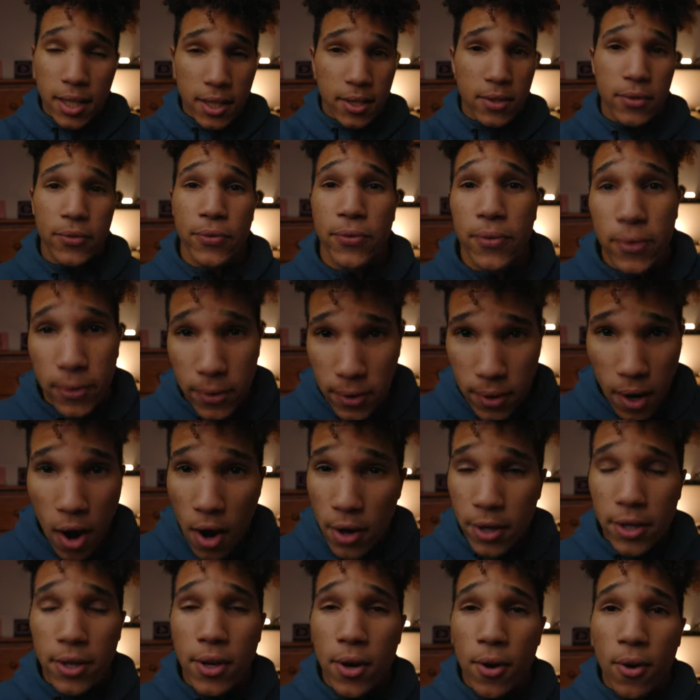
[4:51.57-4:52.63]
is for
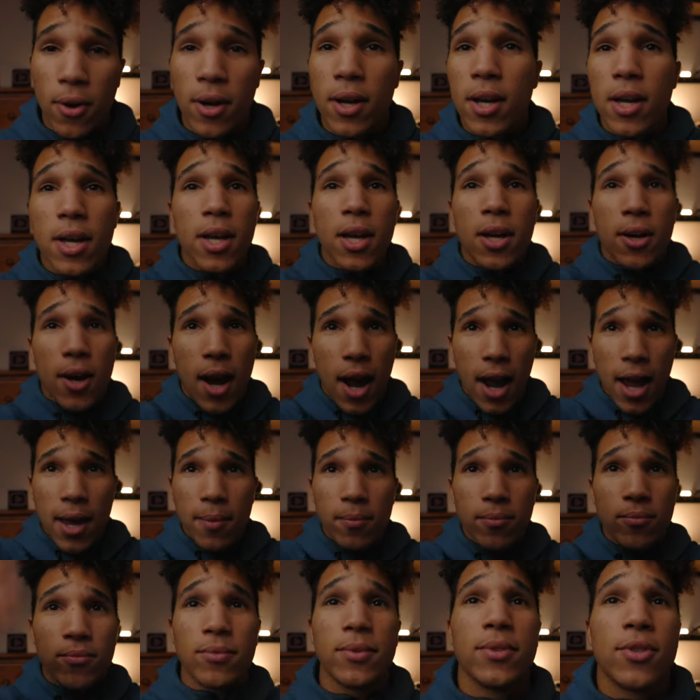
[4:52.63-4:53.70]
audio.
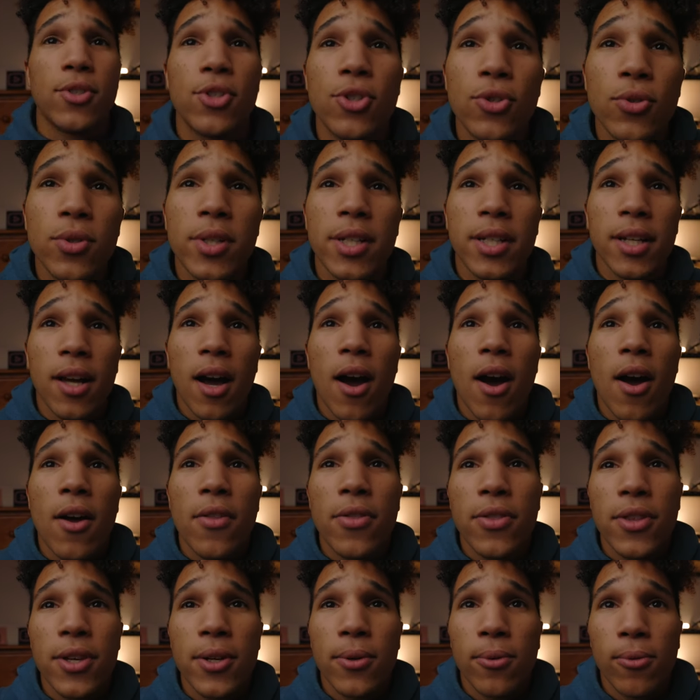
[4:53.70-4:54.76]
I'm shooting
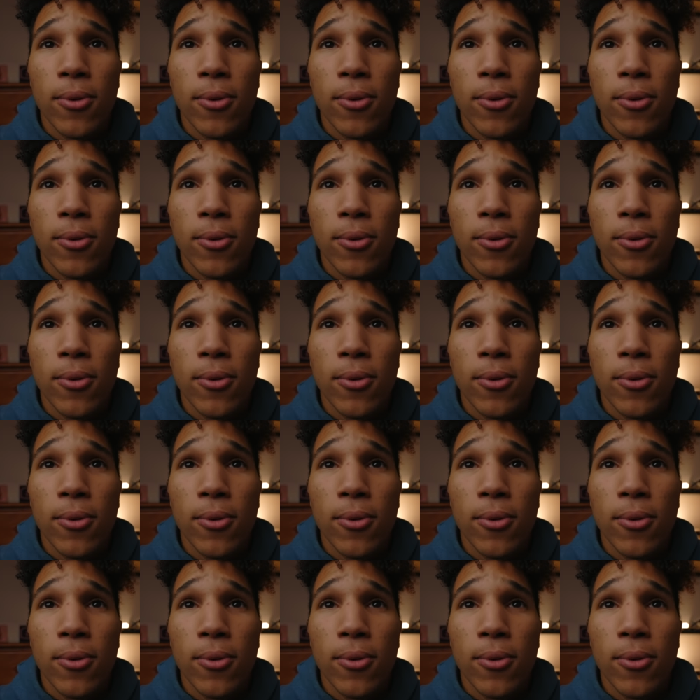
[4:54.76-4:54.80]
on the